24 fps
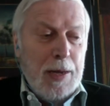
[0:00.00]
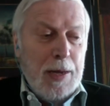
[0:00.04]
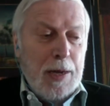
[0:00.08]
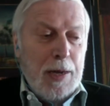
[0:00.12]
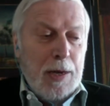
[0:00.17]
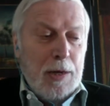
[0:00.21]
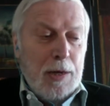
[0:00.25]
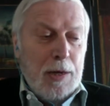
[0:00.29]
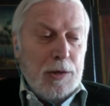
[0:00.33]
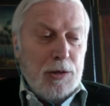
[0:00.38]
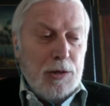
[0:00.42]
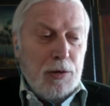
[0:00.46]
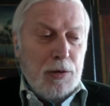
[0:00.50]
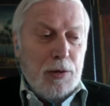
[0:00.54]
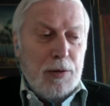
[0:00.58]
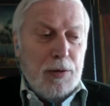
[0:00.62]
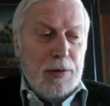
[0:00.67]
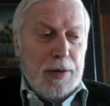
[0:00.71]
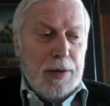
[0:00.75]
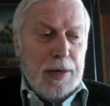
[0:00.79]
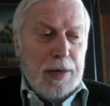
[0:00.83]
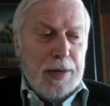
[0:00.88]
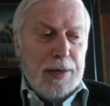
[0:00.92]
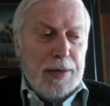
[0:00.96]
So
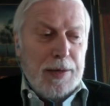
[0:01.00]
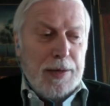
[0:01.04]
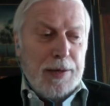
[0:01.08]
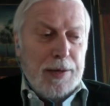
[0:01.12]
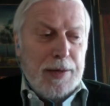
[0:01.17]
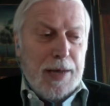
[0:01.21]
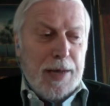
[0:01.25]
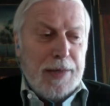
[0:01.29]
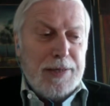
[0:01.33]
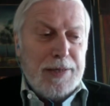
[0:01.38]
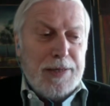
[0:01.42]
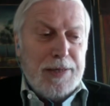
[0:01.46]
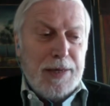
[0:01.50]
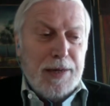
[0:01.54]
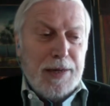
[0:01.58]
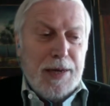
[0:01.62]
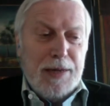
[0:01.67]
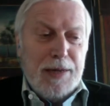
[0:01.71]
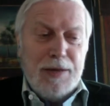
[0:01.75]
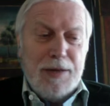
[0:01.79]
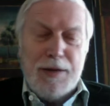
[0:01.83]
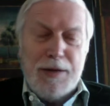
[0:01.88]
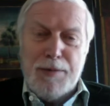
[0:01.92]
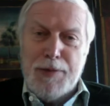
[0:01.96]
uh, that's a, a,
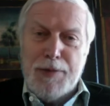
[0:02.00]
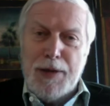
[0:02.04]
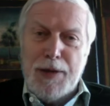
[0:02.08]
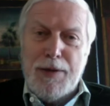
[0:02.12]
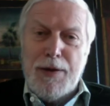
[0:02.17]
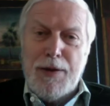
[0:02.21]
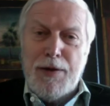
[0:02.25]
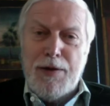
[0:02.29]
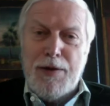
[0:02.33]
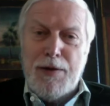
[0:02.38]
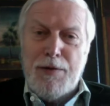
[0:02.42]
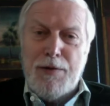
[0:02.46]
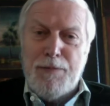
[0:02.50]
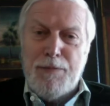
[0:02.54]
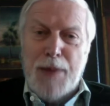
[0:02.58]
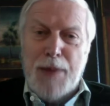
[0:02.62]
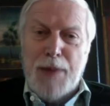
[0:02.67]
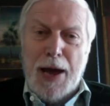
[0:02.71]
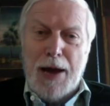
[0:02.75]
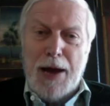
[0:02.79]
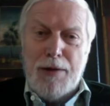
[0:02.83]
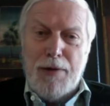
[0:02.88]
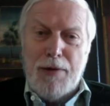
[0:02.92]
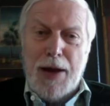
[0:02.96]
little bit uh, of
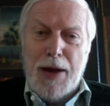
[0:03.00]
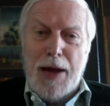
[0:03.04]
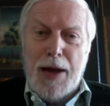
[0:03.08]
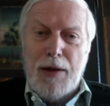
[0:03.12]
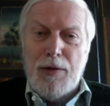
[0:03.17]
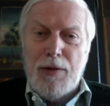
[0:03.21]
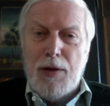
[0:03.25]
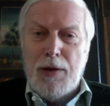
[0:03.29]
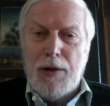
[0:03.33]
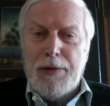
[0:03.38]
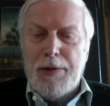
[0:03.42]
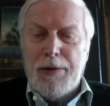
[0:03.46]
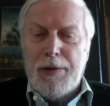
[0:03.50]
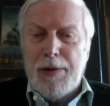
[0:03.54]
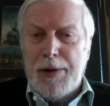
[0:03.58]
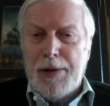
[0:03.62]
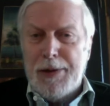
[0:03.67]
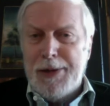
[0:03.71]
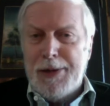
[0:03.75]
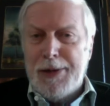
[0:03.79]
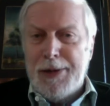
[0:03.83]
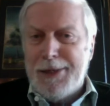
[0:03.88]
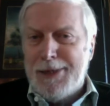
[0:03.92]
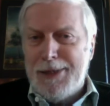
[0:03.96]
background on, on
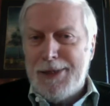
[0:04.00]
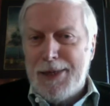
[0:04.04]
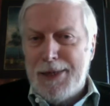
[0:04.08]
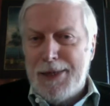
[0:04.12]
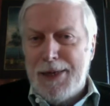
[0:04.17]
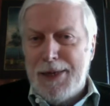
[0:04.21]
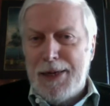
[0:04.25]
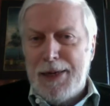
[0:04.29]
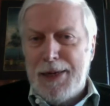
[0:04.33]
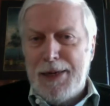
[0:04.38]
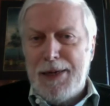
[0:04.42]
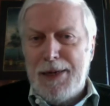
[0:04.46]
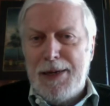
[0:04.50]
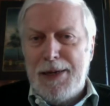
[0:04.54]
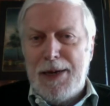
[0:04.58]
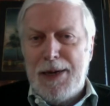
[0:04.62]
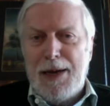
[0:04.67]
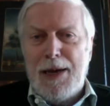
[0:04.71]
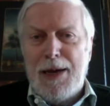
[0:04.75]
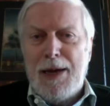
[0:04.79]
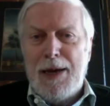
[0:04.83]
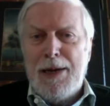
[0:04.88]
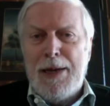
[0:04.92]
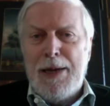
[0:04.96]
the CD.
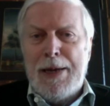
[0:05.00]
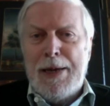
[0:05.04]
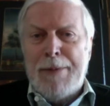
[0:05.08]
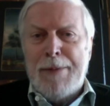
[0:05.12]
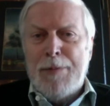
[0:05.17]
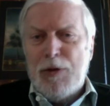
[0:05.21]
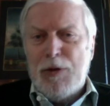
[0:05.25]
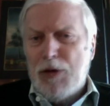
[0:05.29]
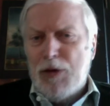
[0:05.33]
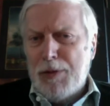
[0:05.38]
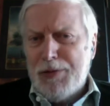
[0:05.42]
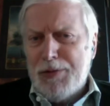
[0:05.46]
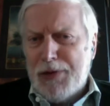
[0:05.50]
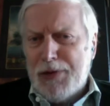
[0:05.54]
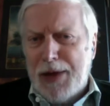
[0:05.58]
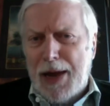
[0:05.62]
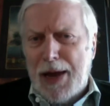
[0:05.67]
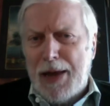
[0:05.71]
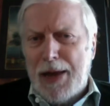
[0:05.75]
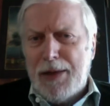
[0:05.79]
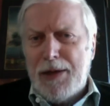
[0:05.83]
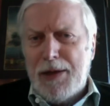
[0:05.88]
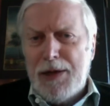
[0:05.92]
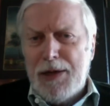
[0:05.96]
Uh, in terms of
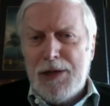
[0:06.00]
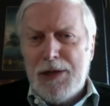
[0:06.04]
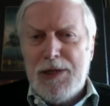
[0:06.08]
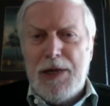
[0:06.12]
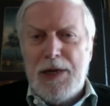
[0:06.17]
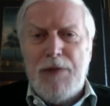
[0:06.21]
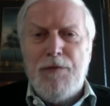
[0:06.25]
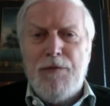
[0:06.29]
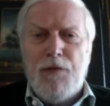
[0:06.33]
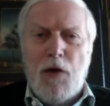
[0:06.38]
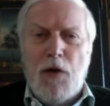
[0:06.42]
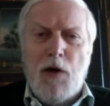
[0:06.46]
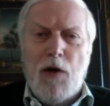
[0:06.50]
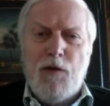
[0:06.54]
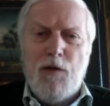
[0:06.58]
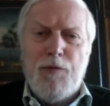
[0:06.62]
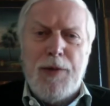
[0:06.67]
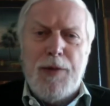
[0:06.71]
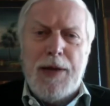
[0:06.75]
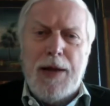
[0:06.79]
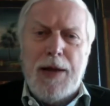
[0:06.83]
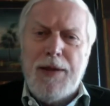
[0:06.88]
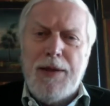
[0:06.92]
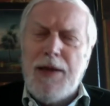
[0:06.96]
Canada's
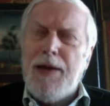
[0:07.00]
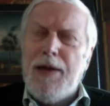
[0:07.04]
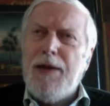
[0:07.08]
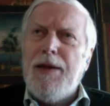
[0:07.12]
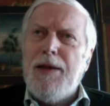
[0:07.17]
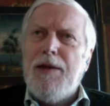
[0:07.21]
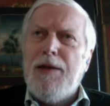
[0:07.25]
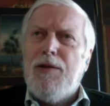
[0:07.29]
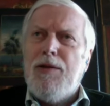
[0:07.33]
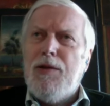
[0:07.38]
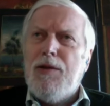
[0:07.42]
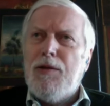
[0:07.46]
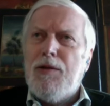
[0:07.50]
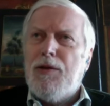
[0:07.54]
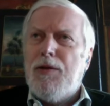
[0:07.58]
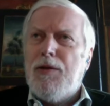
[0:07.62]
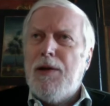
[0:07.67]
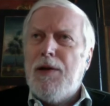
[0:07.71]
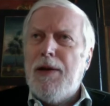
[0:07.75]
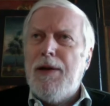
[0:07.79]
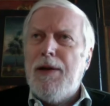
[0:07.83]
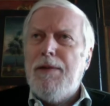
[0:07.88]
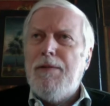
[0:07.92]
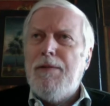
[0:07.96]
involvement, I think it took
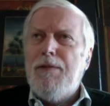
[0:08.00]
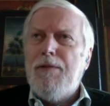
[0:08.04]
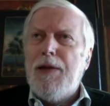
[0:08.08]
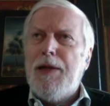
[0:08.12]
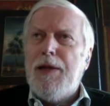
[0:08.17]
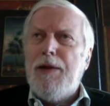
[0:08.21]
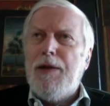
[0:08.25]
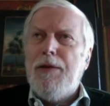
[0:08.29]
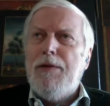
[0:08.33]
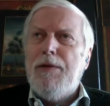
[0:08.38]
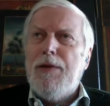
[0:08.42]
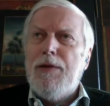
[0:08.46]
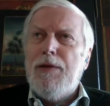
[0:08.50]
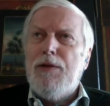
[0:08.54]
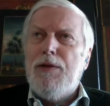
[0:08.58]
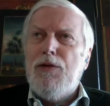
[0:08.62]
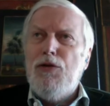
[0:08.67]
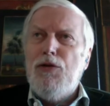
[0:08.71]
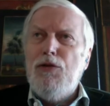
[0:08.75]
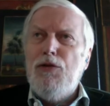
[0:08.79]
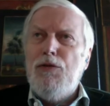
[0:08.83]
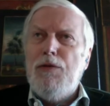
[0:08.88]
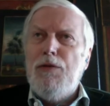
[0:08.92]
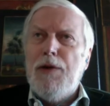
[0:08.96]
uh, really
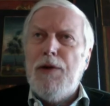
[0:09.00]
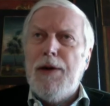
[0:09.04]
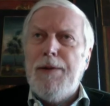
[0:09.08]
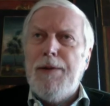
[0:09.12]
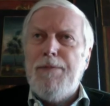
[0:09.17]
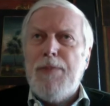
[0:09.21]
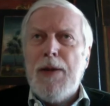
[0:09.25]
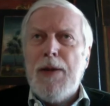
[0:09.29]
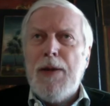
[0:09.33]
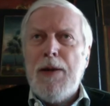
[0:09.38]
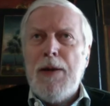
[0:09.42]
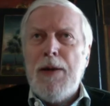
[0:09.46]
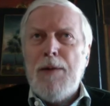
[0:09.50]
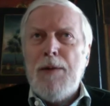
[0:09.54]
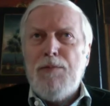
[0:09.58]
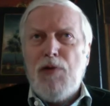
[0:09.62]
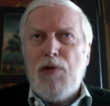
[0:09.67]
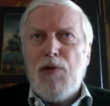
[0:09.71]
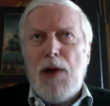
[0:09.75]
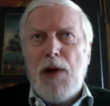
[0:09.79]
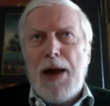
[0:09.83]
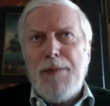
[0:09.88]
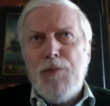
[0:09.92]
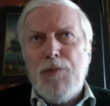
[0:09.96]
two
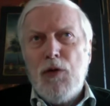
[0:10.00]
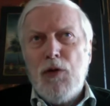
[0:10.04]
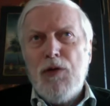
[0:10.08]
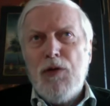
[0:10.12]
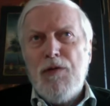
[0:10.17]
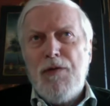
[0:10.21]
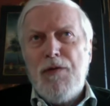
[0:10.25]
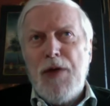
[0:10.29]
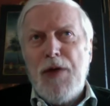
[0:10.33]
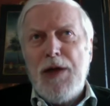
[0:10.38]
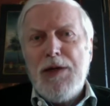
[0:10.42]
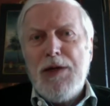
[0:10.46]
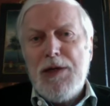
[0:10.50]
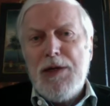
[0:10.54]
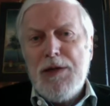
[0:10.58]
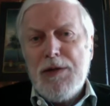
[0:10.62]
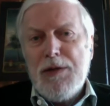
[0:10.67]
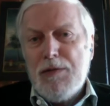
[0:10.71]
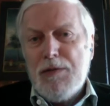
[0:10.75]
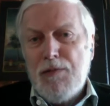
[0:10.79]
prime motivations.